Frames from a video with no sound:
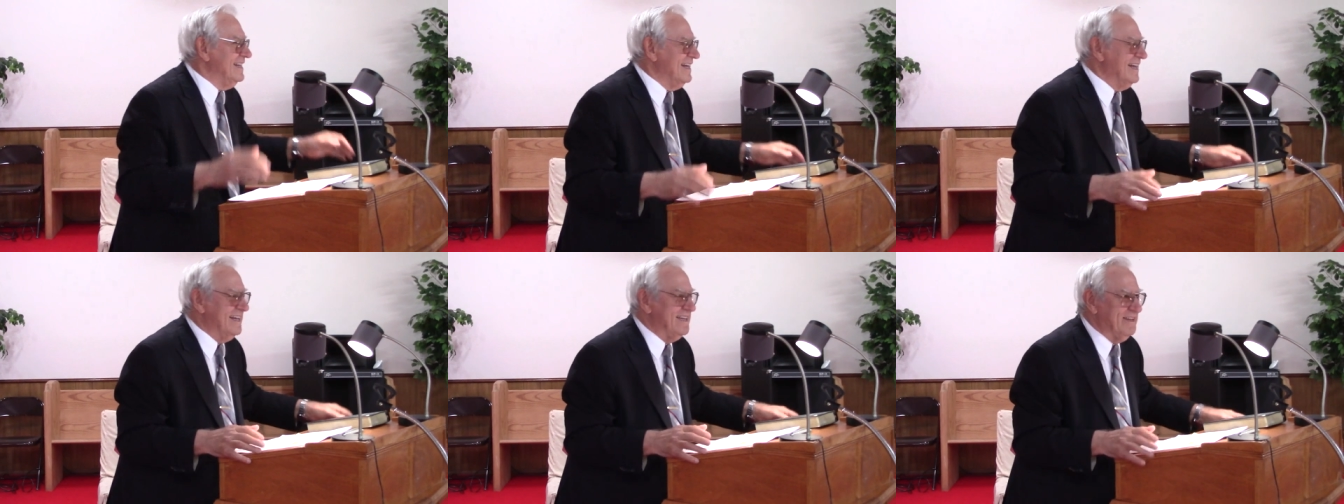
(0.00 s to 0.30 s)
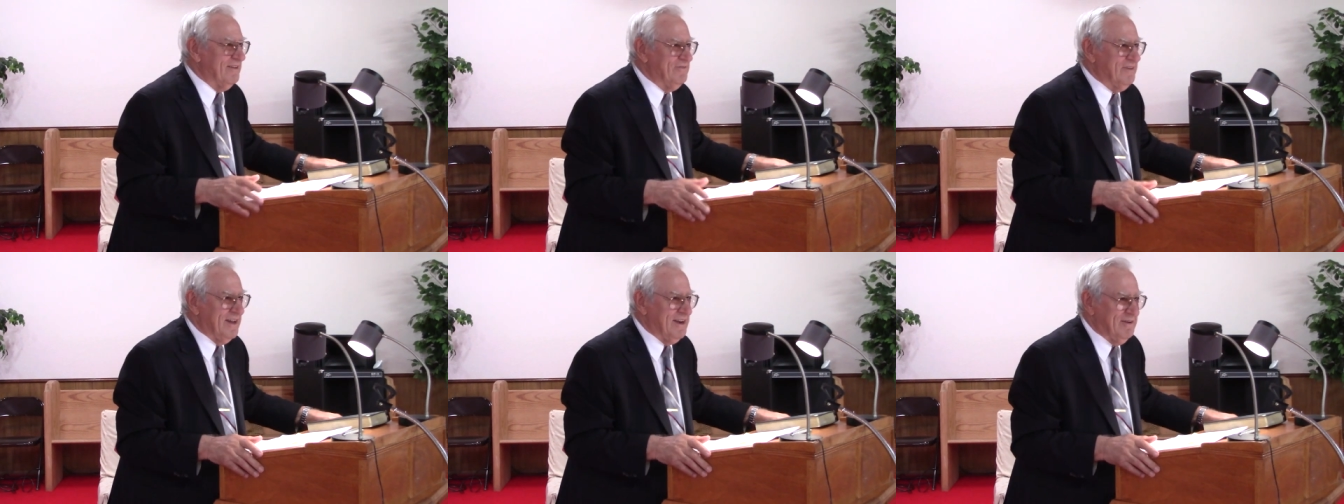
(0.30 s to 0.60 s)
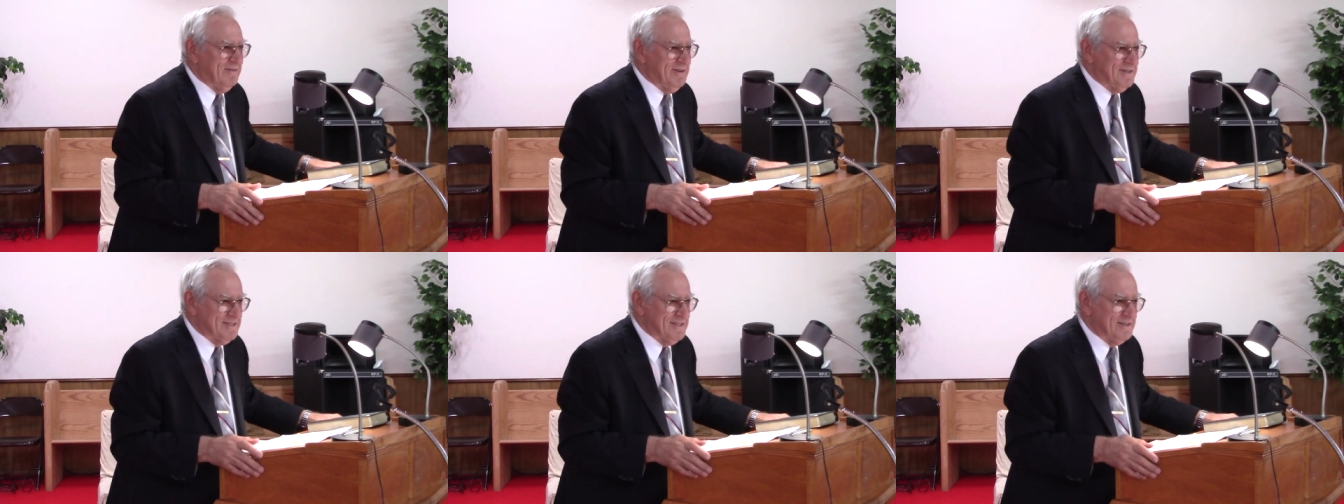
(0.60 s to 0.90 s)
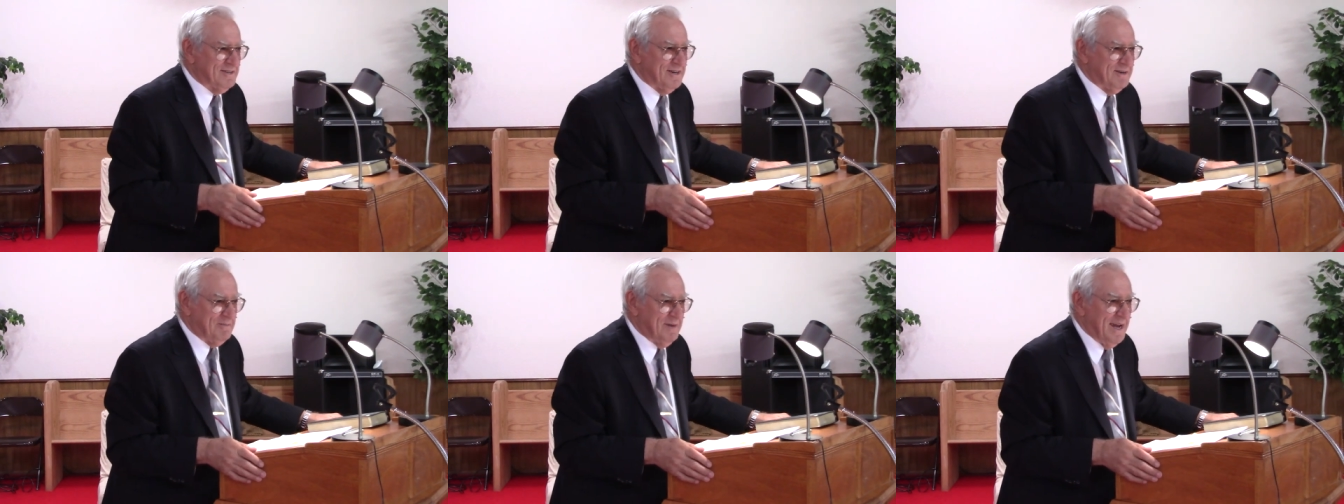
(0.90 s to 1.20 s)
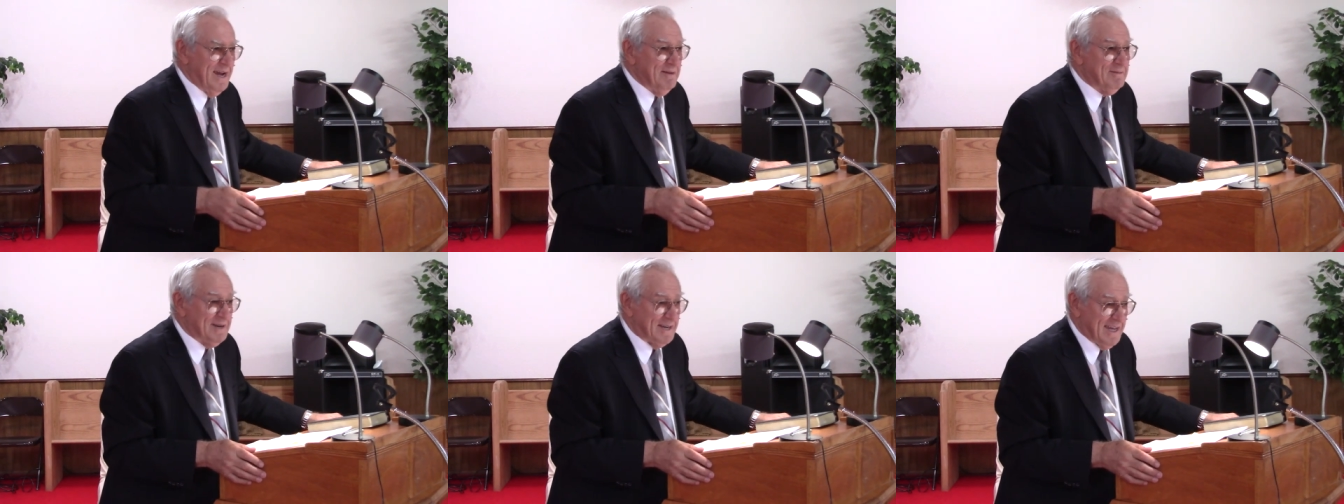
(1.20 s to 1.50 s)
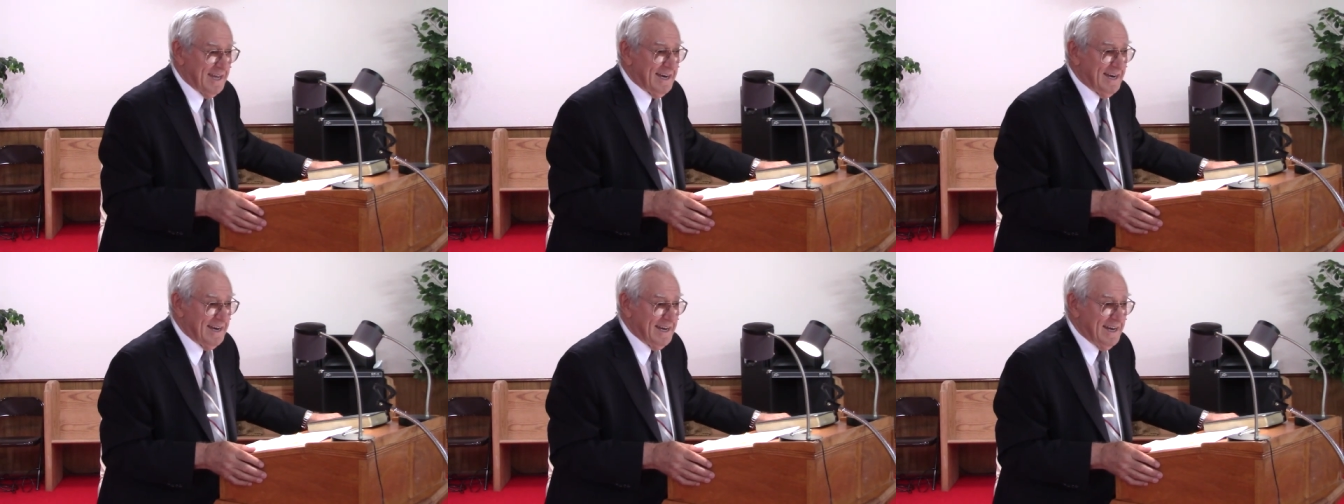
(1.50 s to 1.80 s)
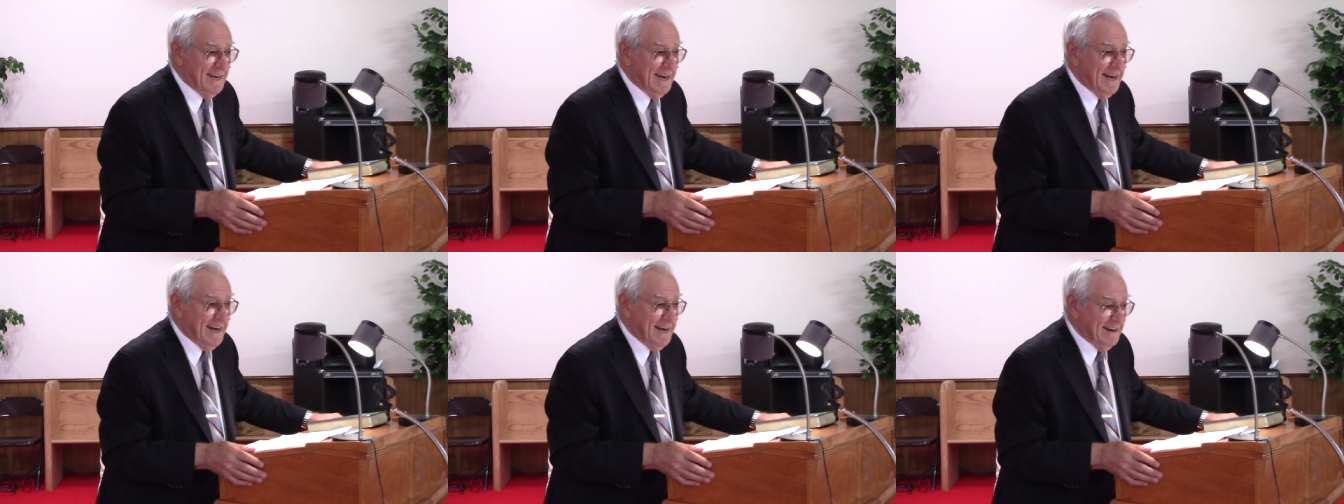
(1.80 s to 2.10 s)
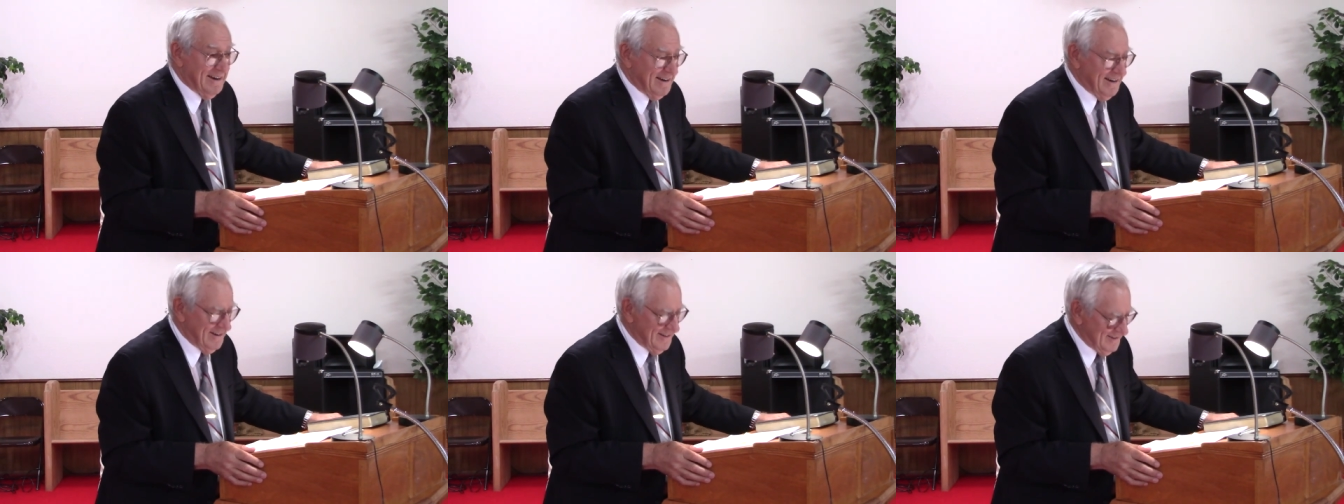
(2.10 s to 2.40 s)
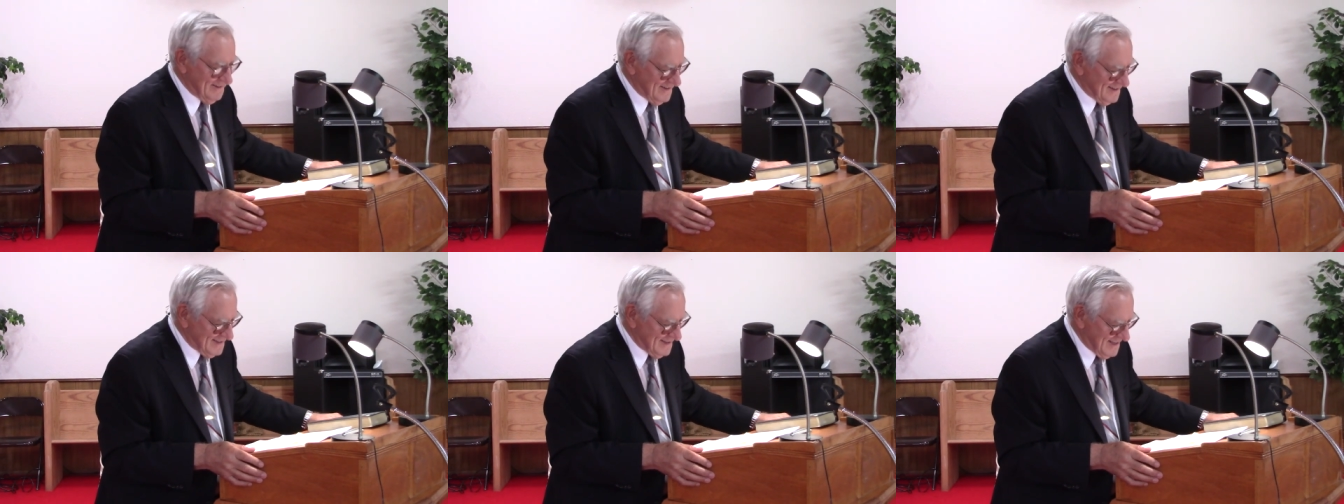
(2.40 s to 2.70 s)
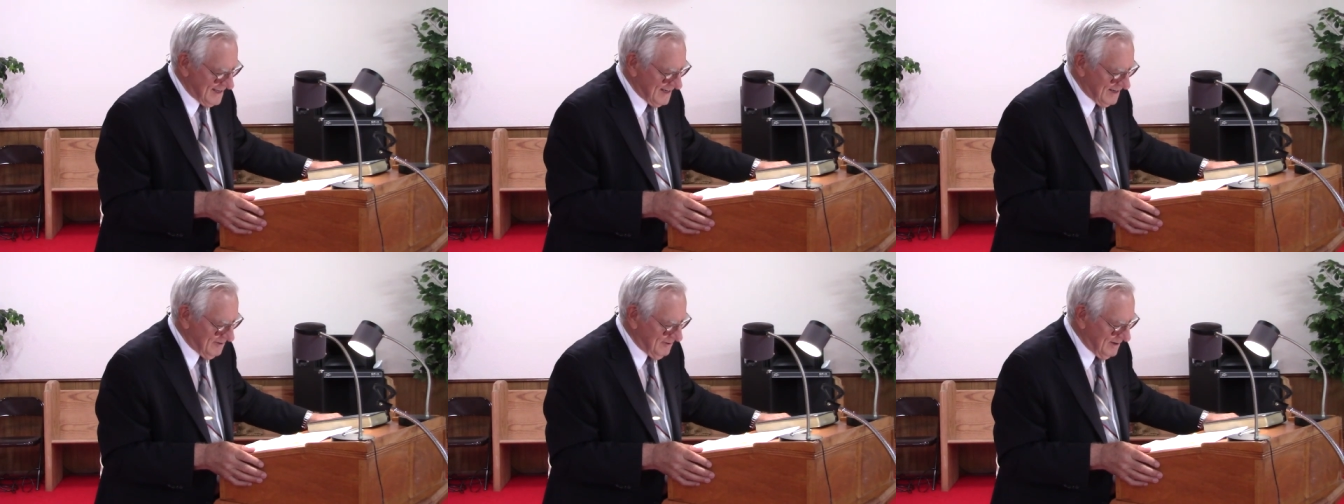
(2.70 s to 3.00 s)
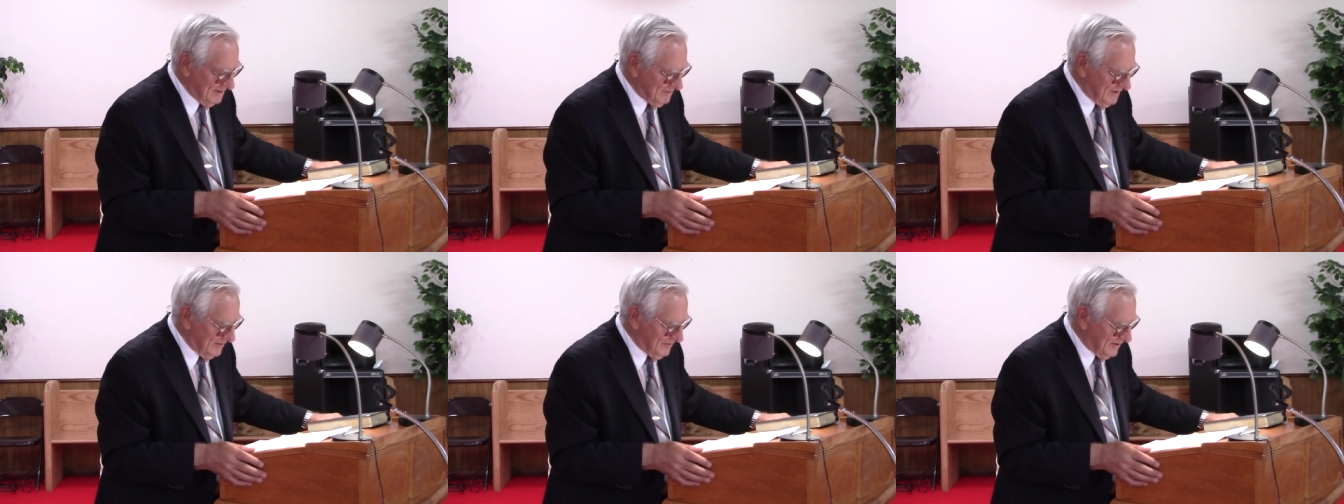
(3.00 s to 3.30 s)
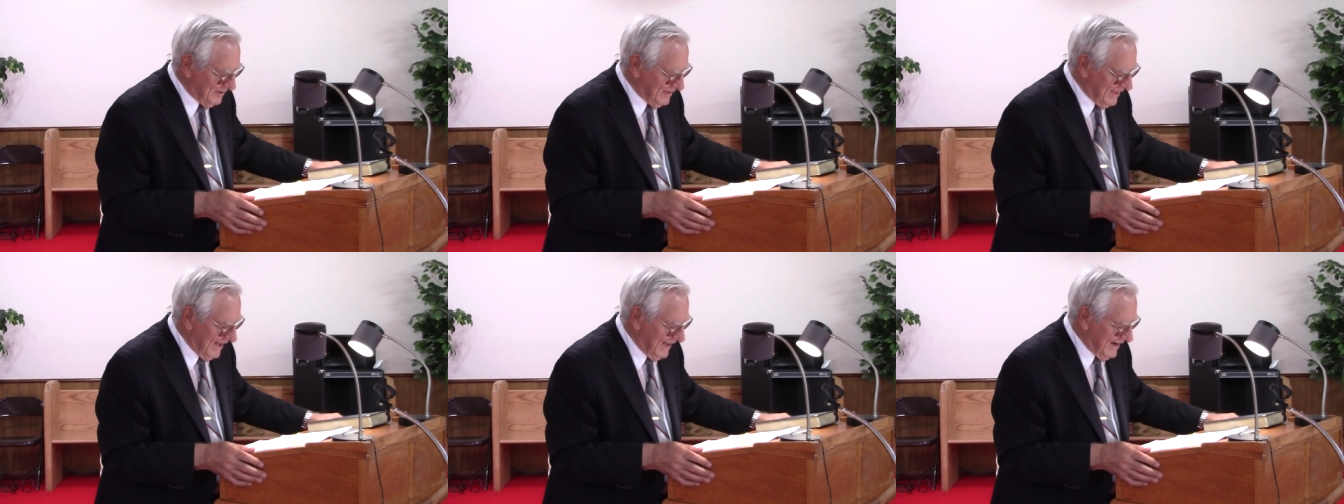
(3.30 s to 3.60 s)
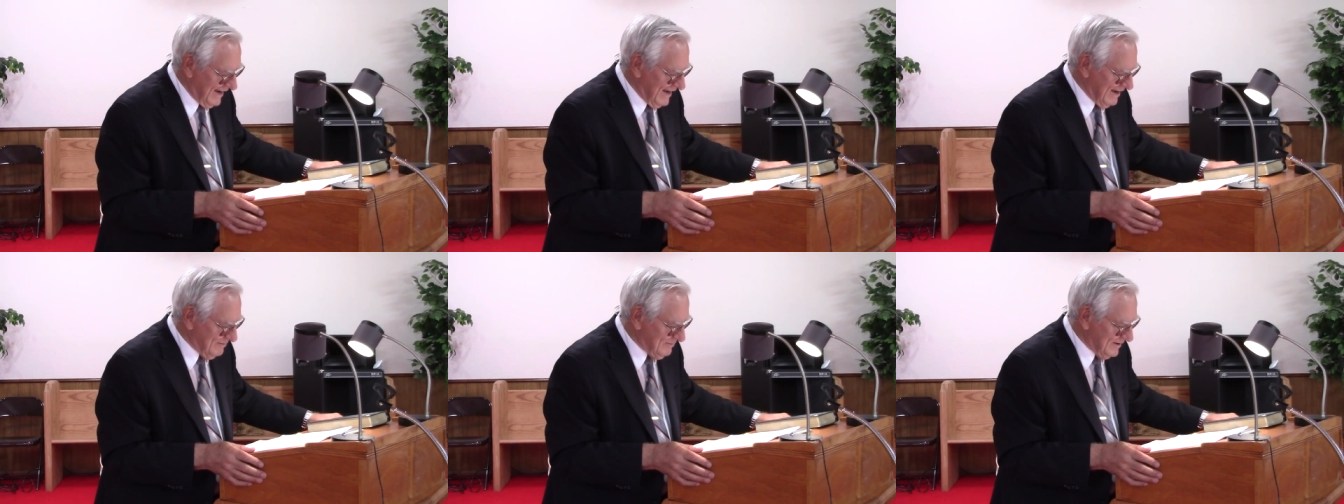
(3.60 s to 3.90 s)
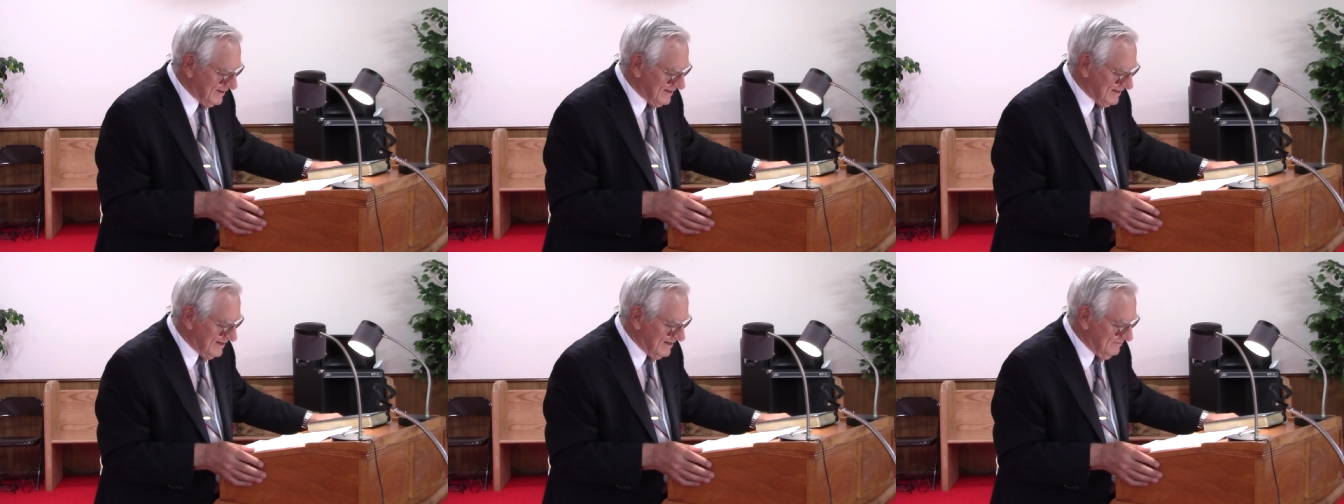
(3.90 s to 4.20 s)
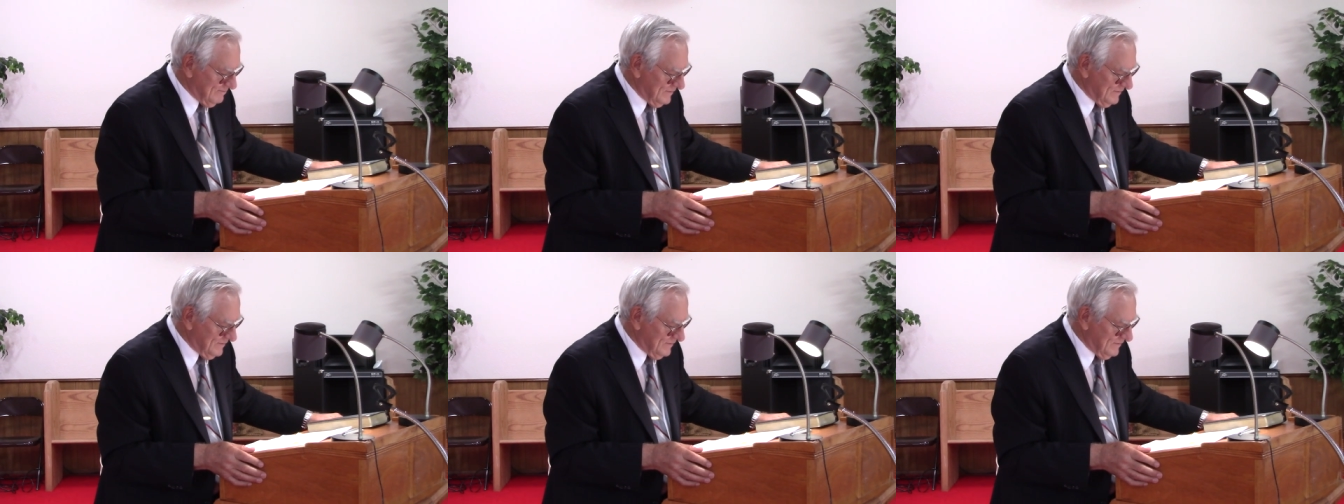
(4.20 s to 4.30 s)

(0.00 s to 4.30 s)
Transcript: The fellow wasn't going to be able to get any higher, you know. They quit before that happened.